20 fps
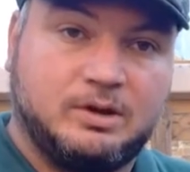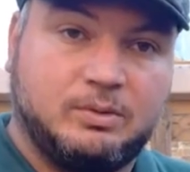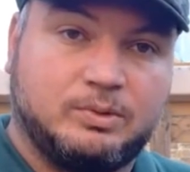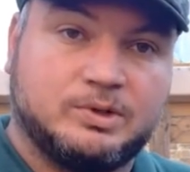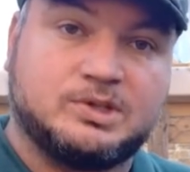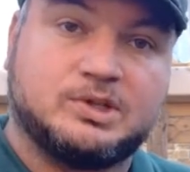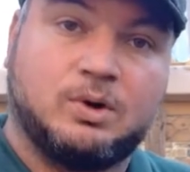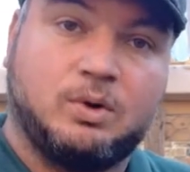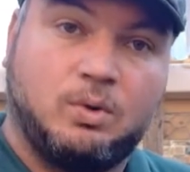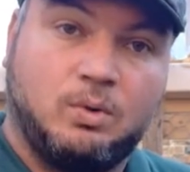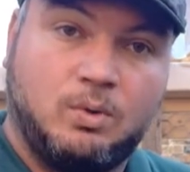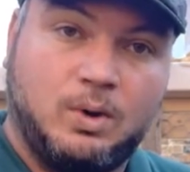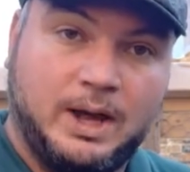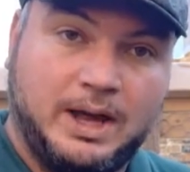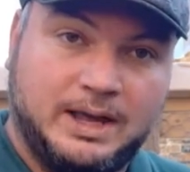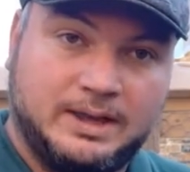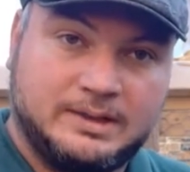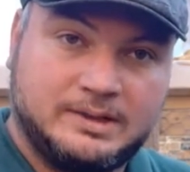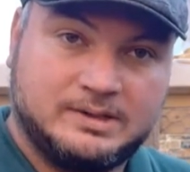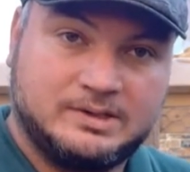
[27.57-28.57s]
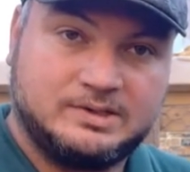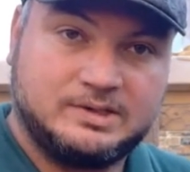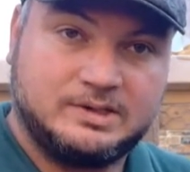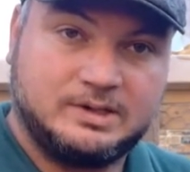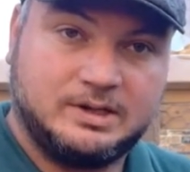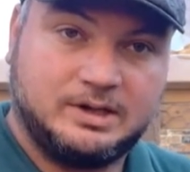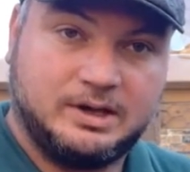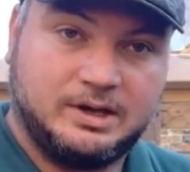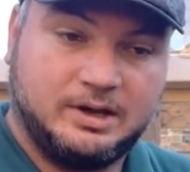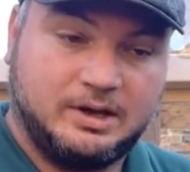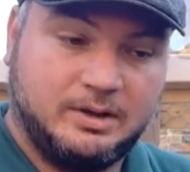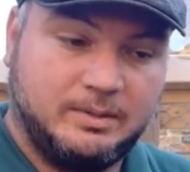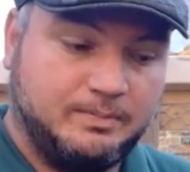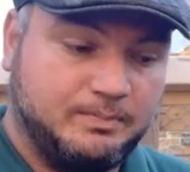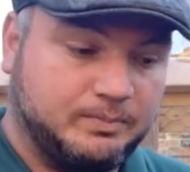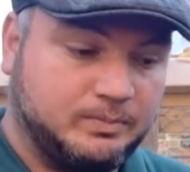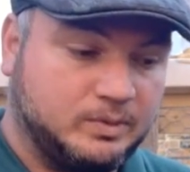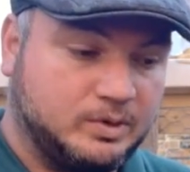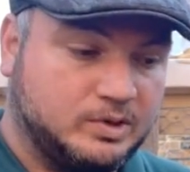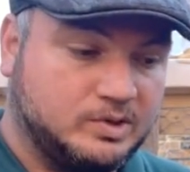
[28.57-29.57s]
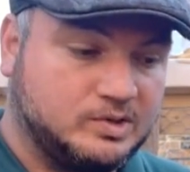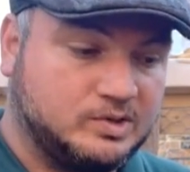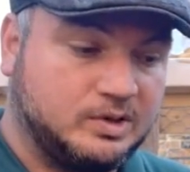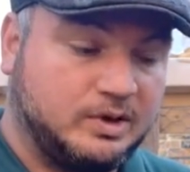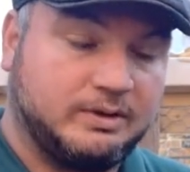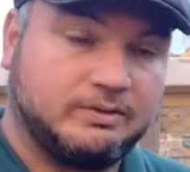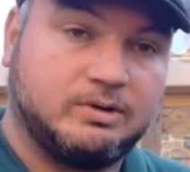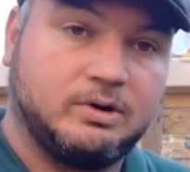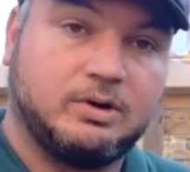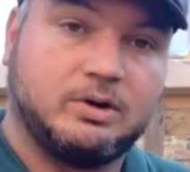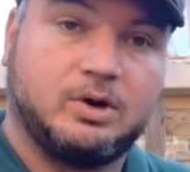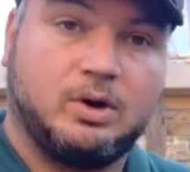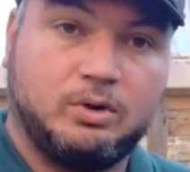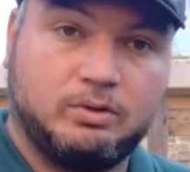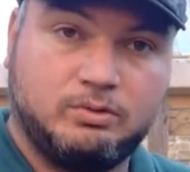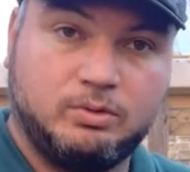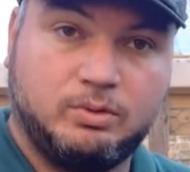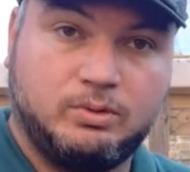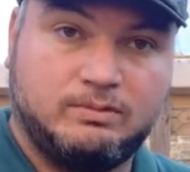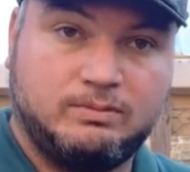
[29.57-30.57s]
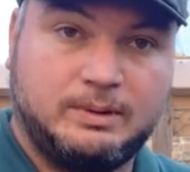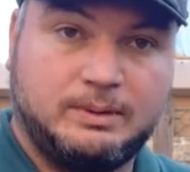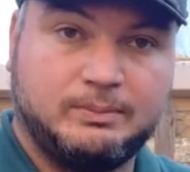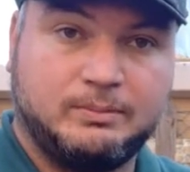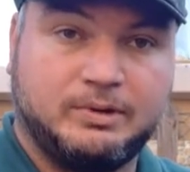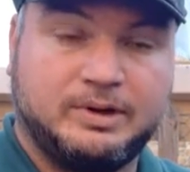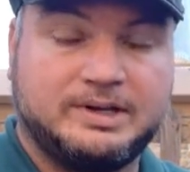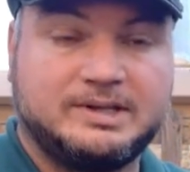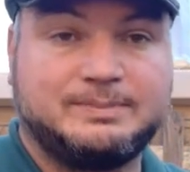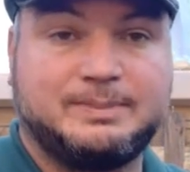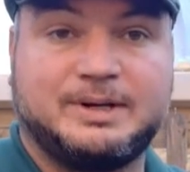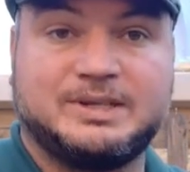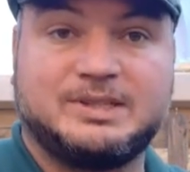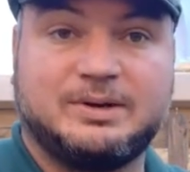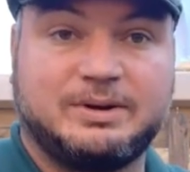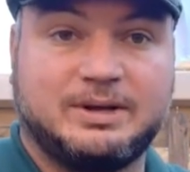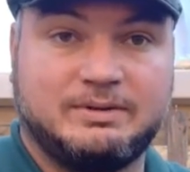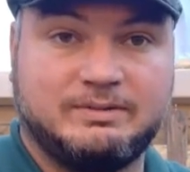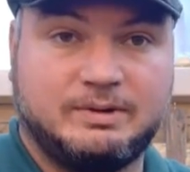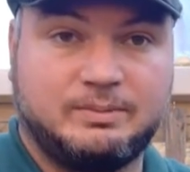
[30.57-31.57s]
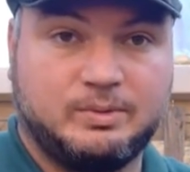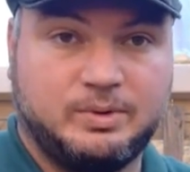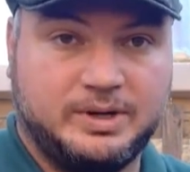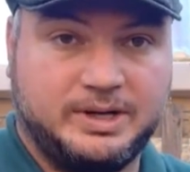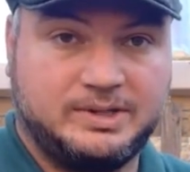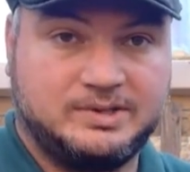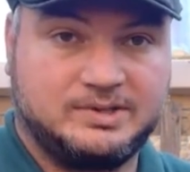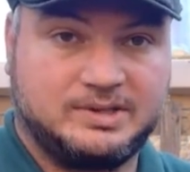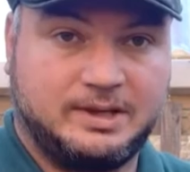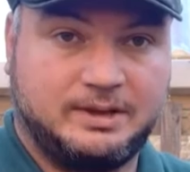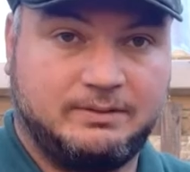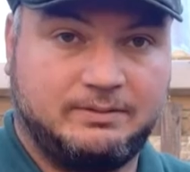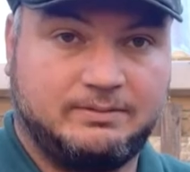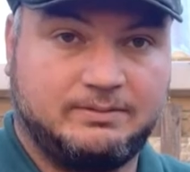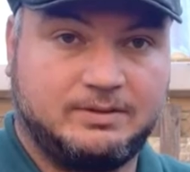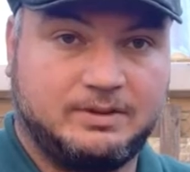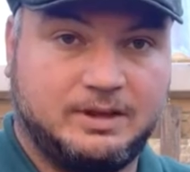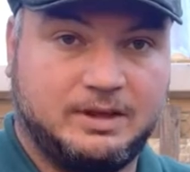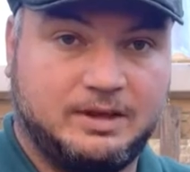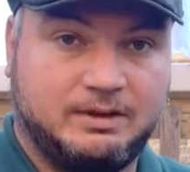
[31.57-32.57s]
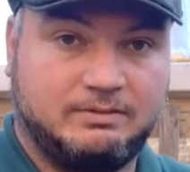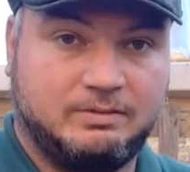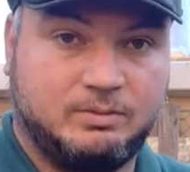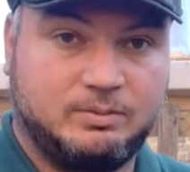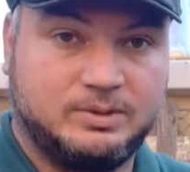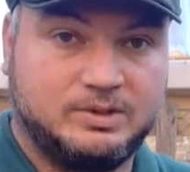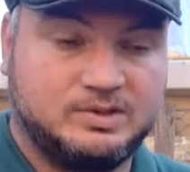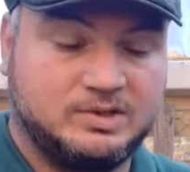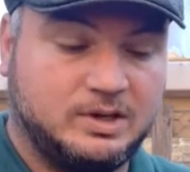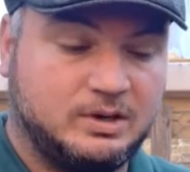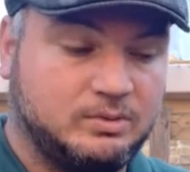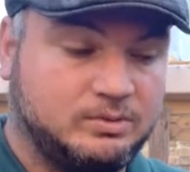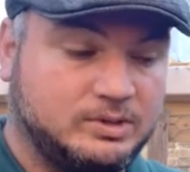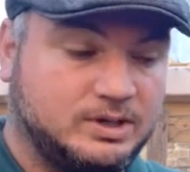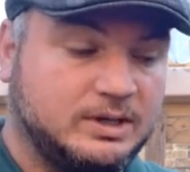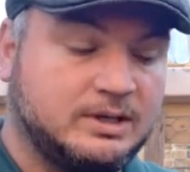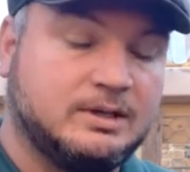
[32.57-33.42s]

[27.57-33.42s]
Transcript: which are all hens, because I've got a cockerel of one breed, but I don't have any more hens left. They've all been sold.